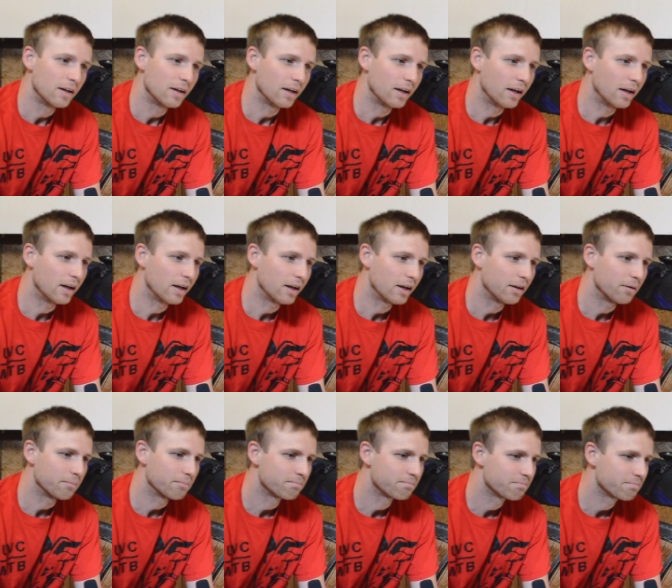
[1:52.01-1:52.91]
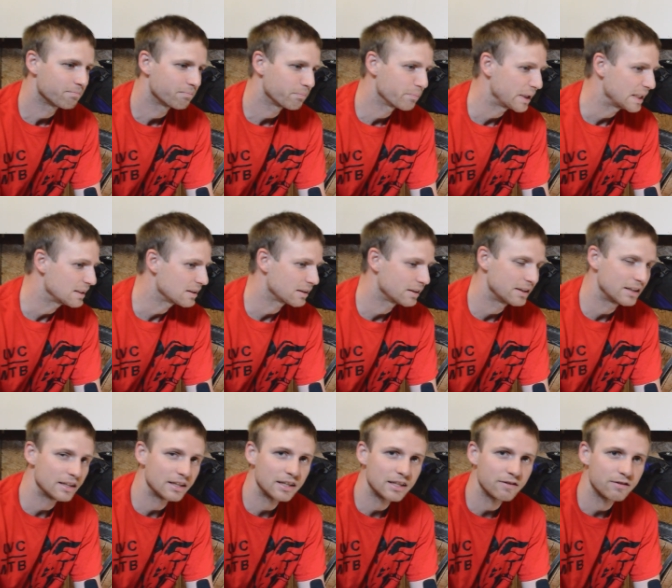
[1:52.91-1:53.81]
and basically
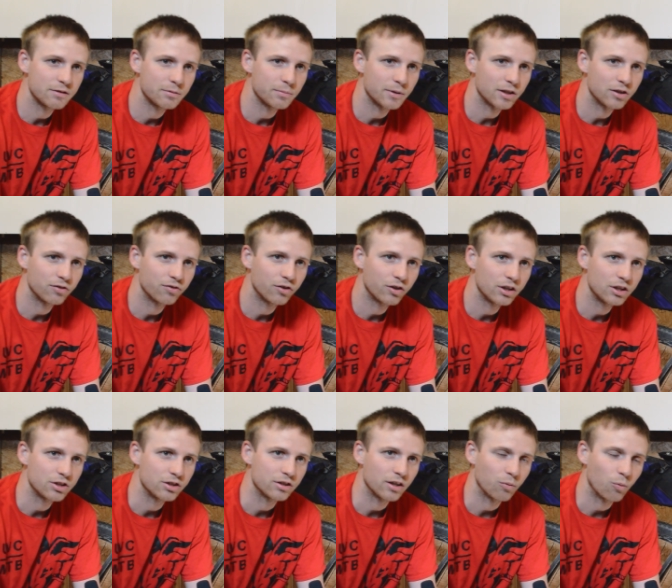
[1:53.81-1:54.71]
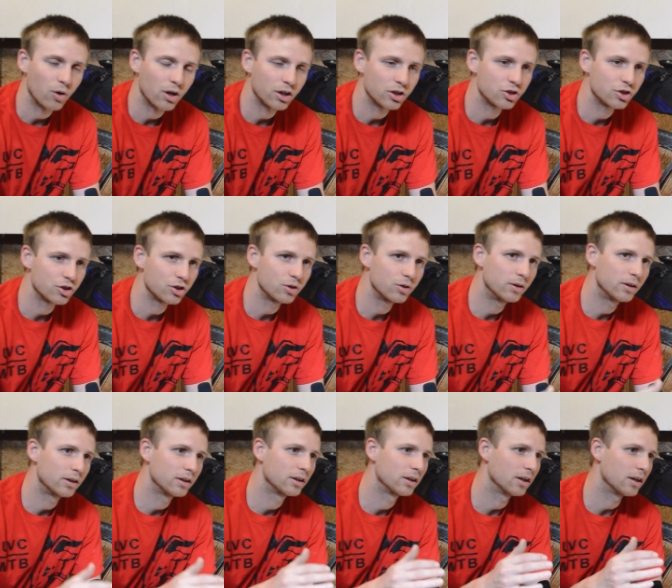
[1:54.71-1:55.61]
didn't get as much footage as I wanted to
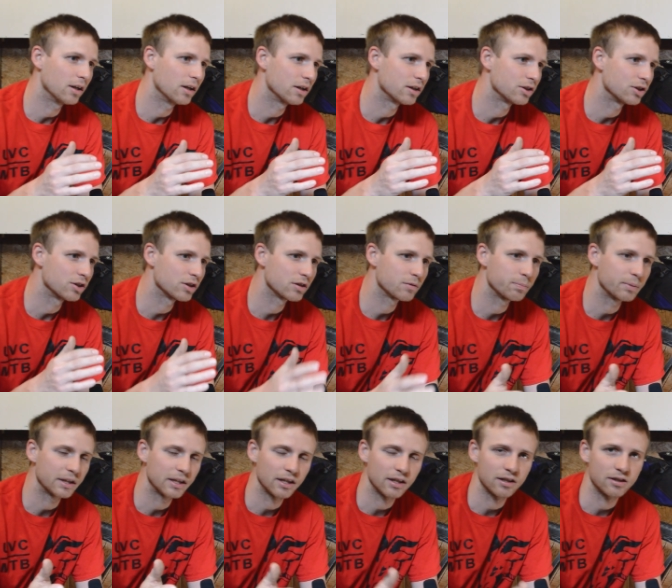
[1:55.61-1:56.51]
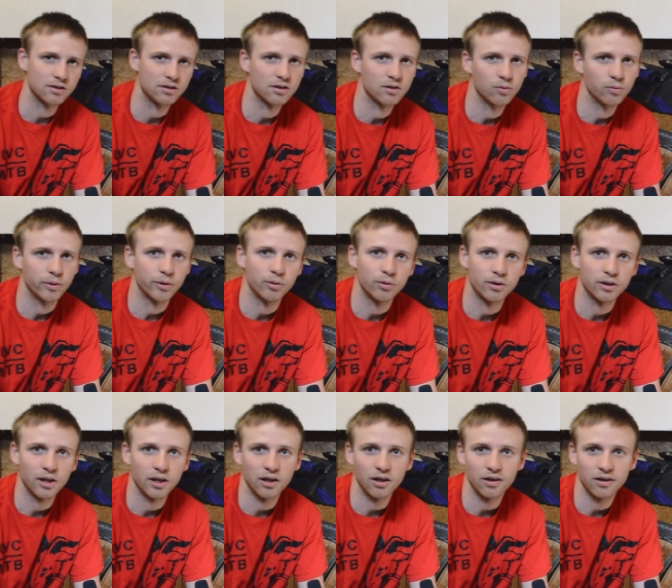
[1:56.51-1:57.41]
uh, just because we were
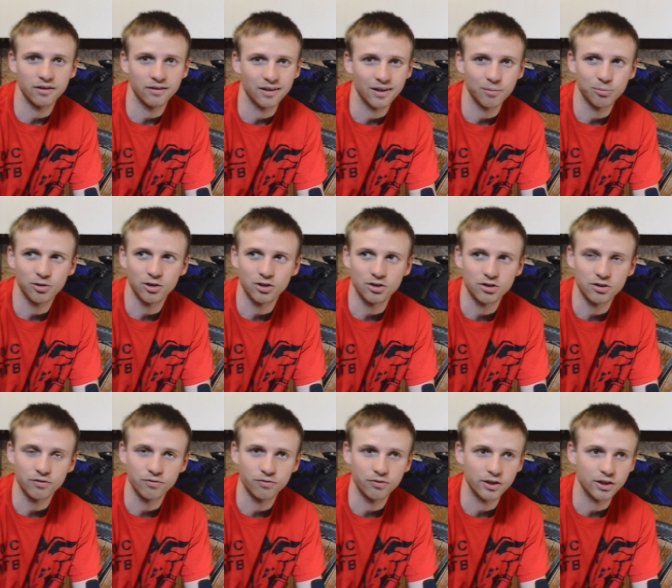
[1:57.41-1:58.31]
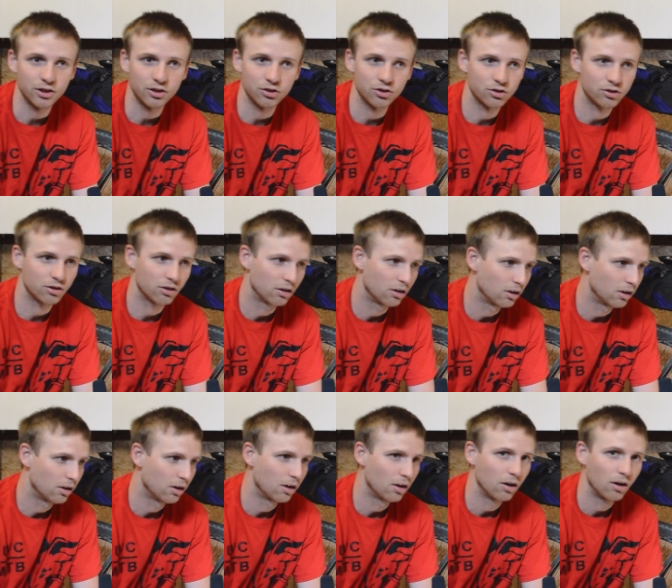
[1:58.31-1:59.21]
kind of on a time crunch to finish
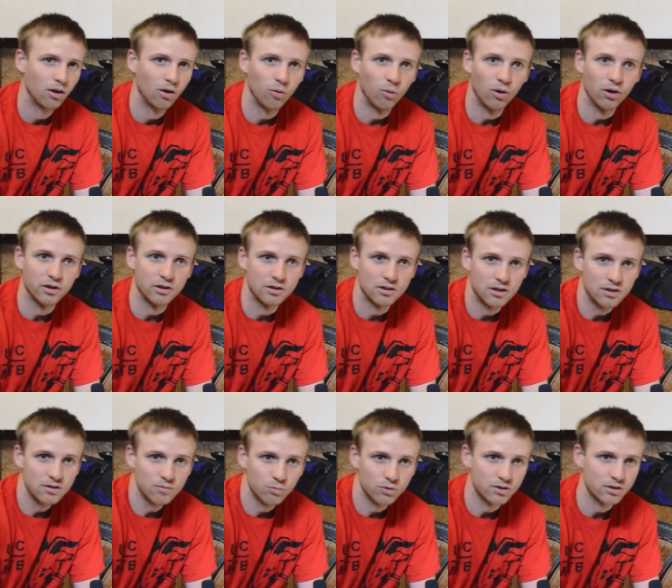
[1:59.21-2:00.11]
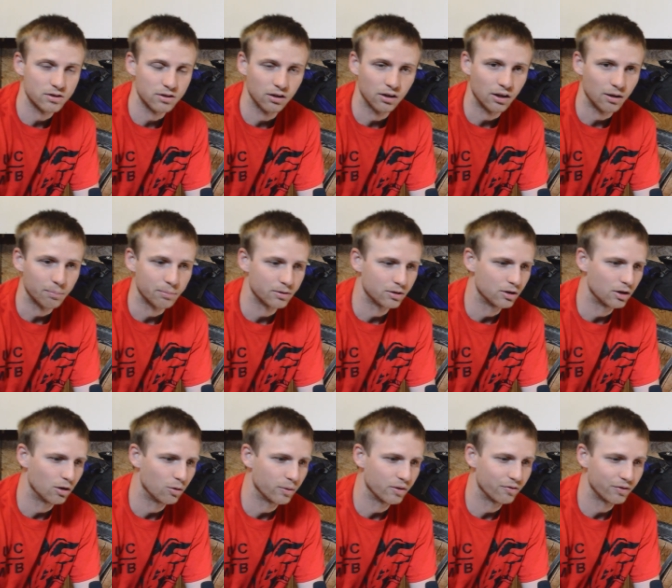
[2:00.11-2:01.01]
while the sun was still up. You
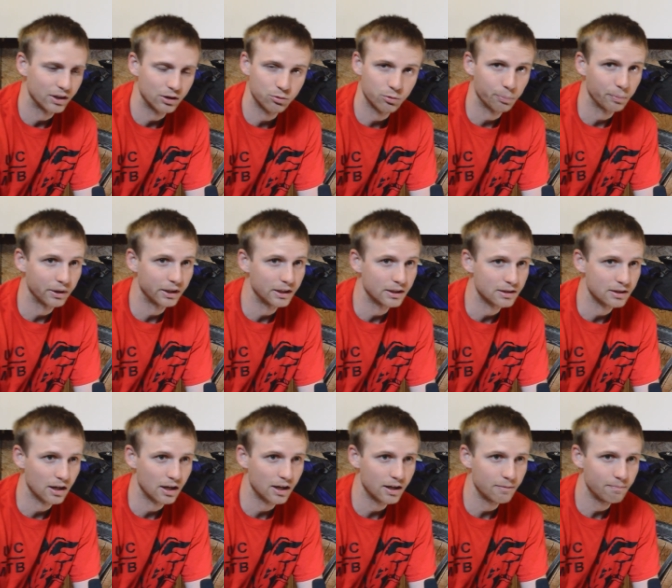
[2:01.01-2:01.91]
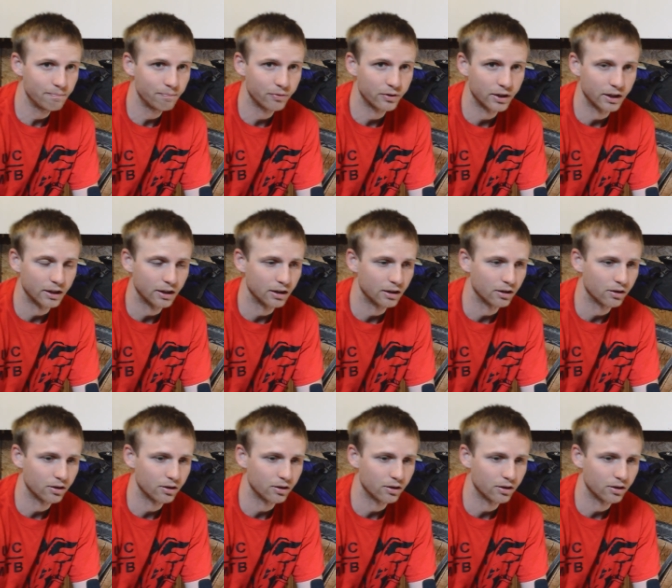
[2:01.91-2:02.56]
know, we finished with plenty of time in